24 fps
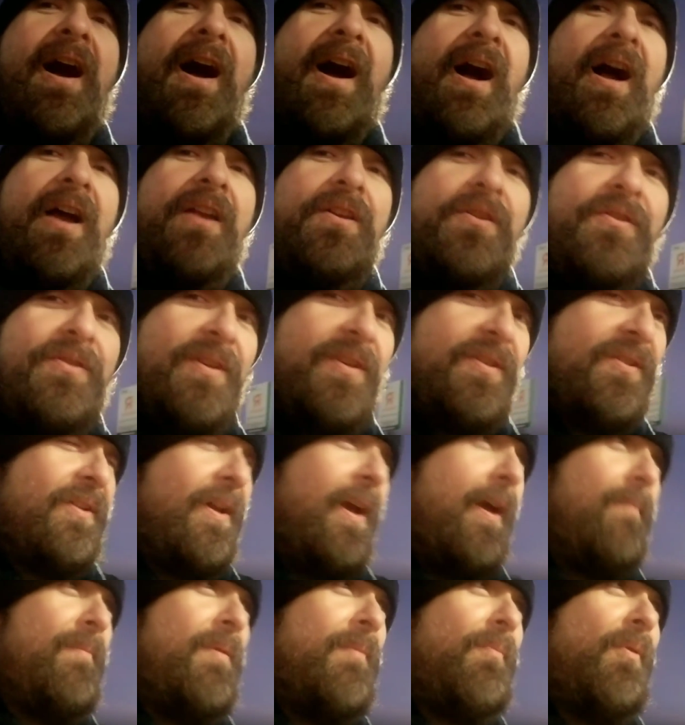I use this
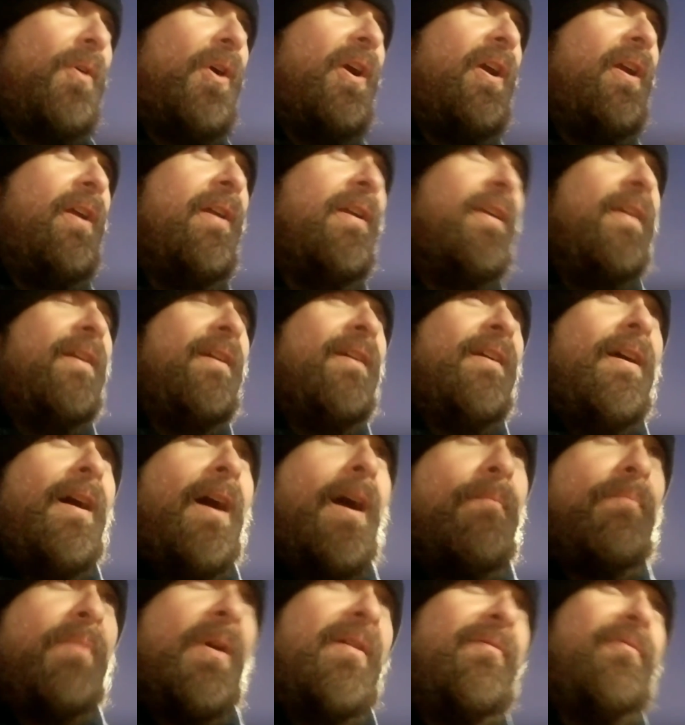time to pray.
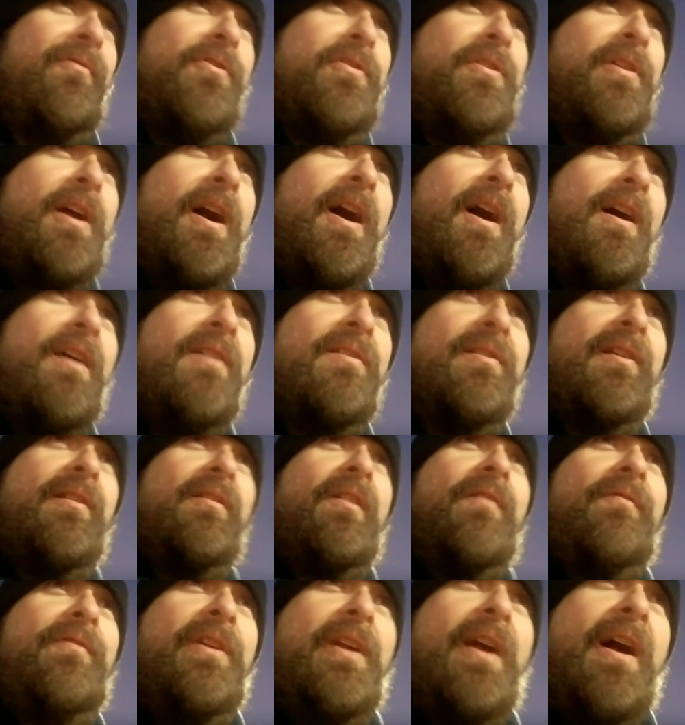I pray for you guys. I
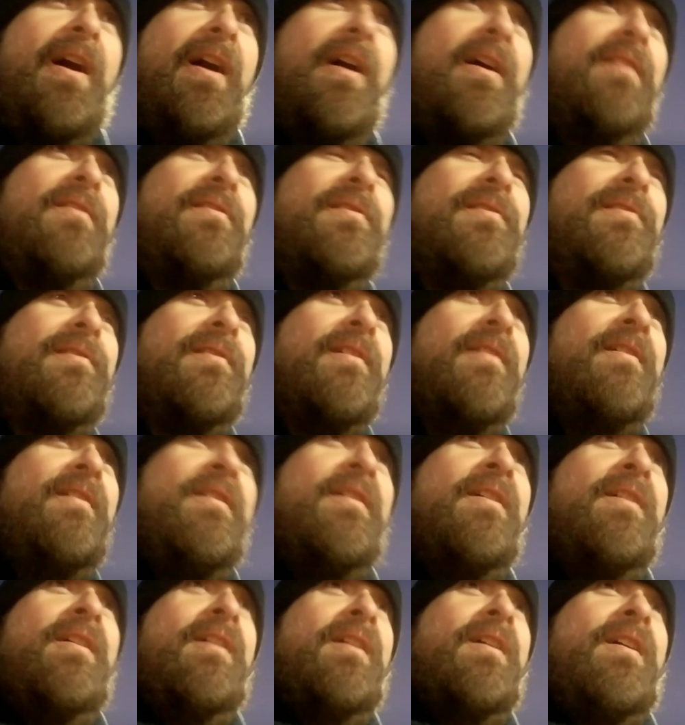love you guys.
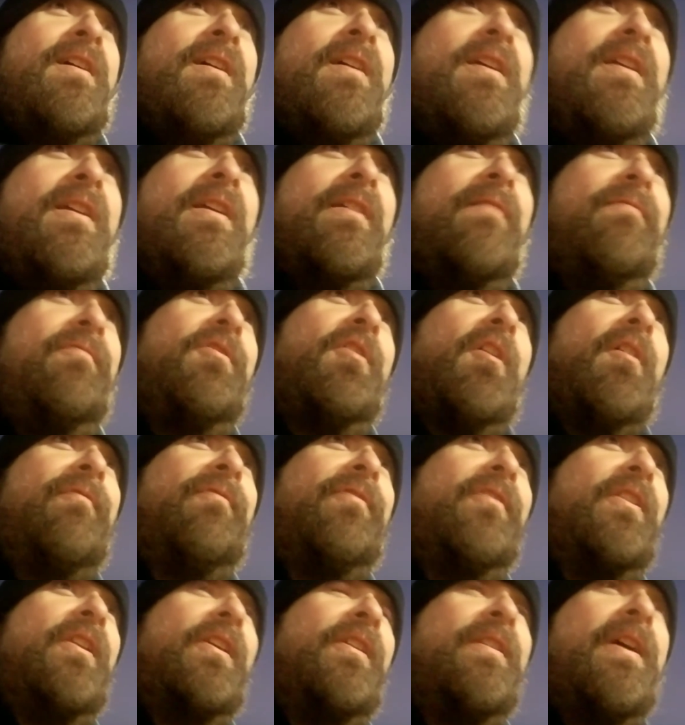If you are
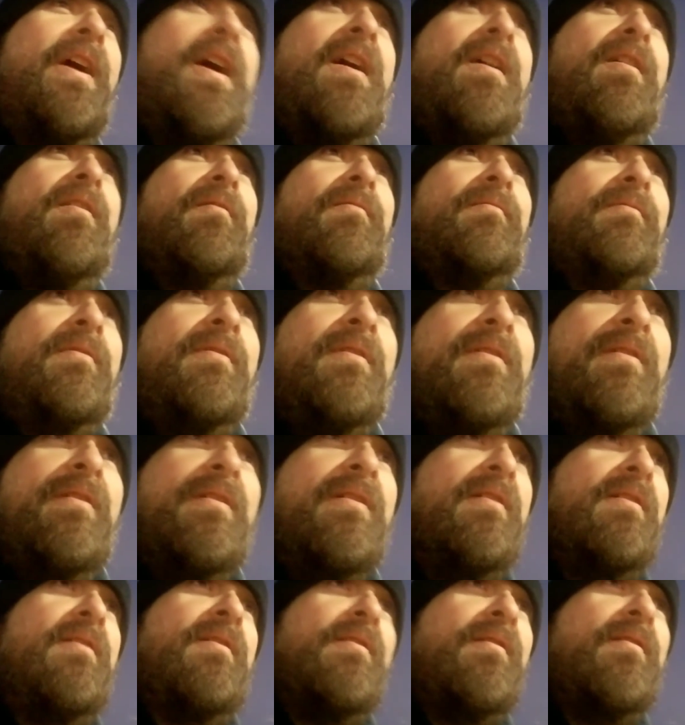feeling down,
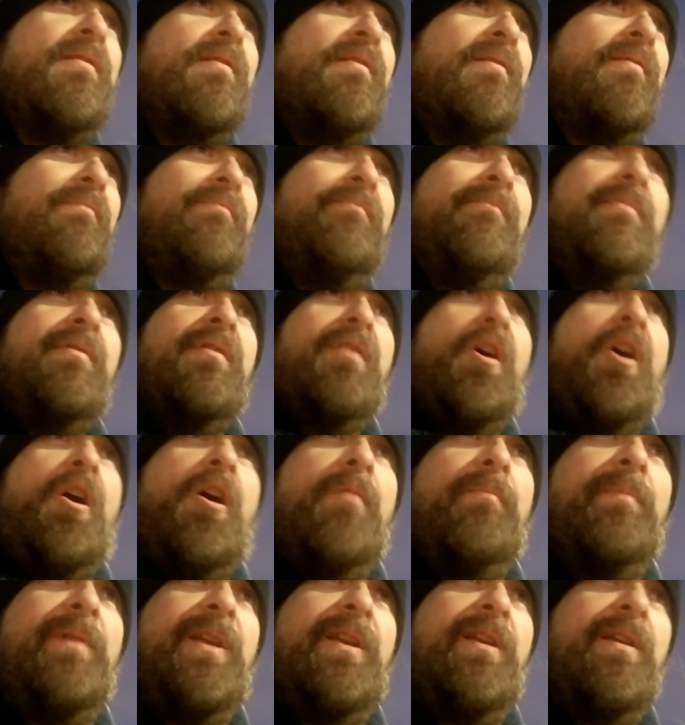
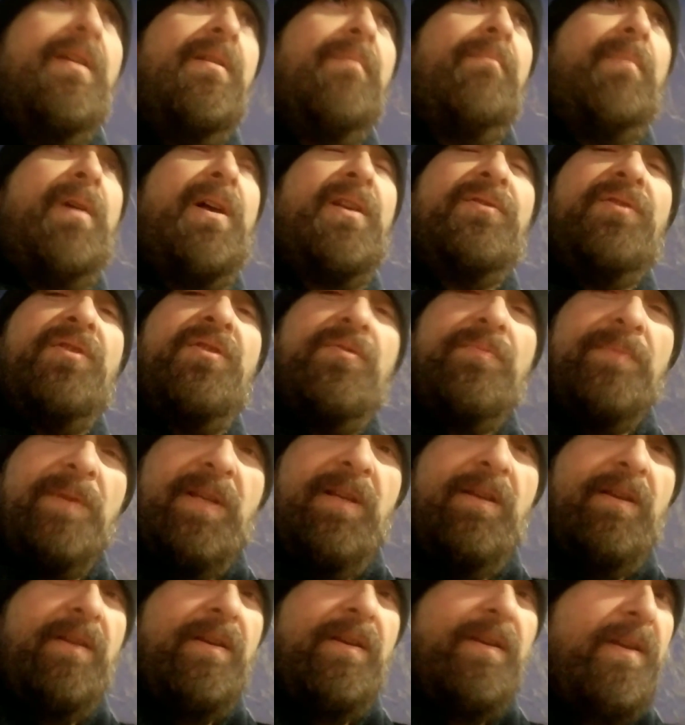call me, message
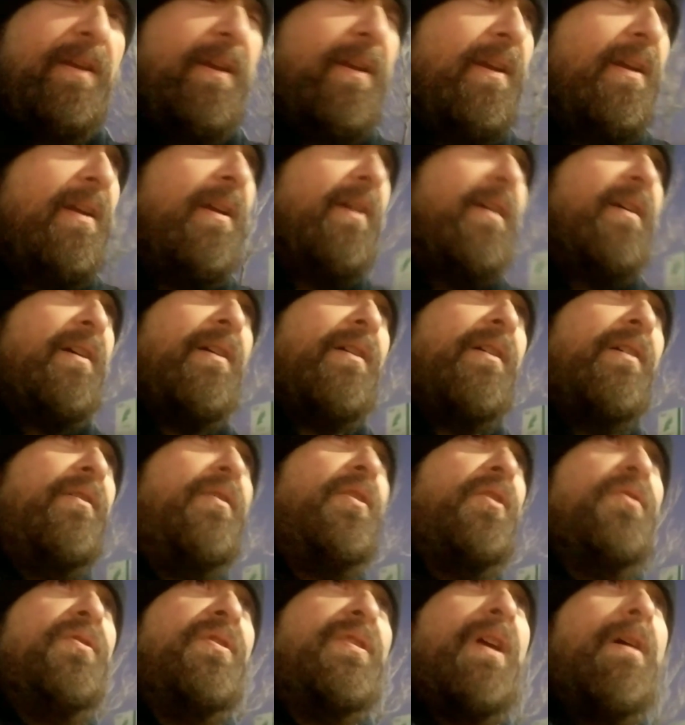me,
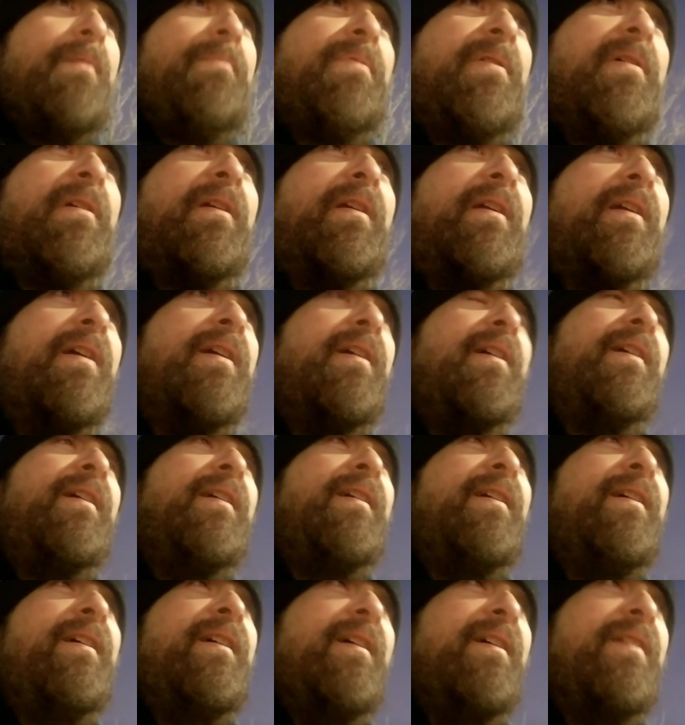do something.
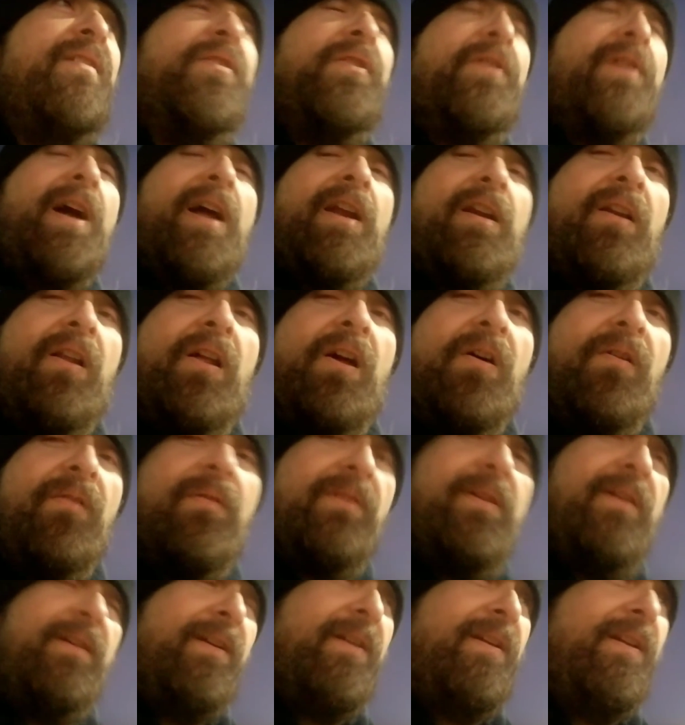You're not alone.
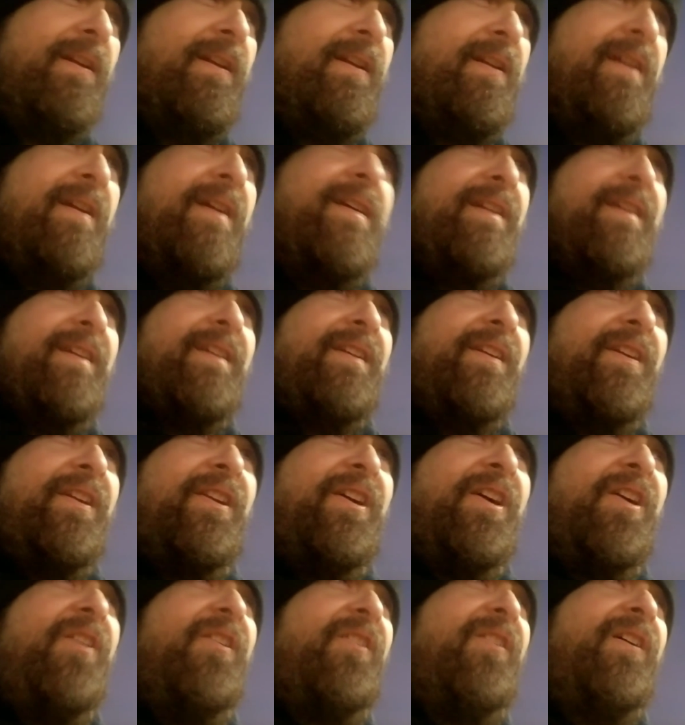You
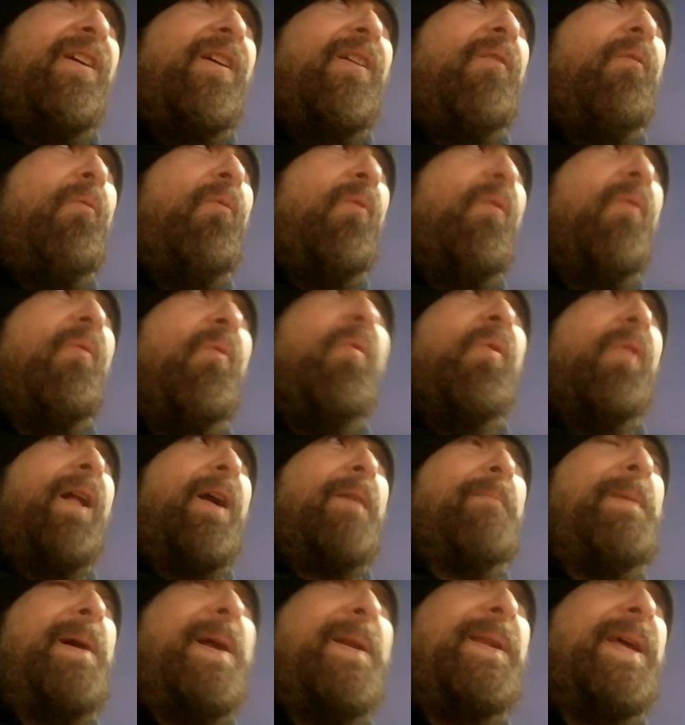know,
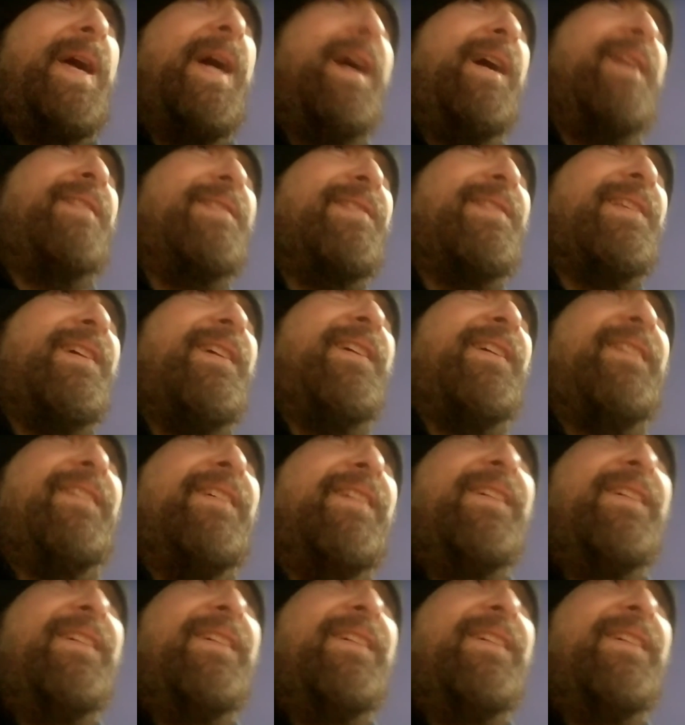like my dad said,